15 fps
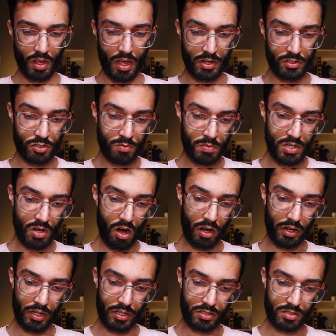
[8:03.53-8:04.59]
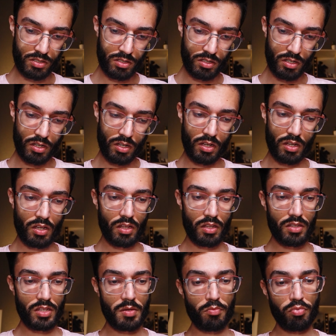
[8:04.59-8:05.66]
and to be honest,
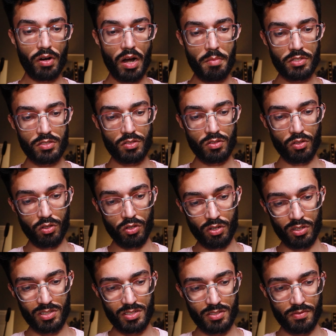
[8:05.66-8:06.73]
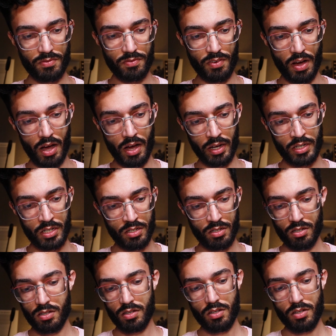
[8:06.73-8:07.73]
the premise looked fine.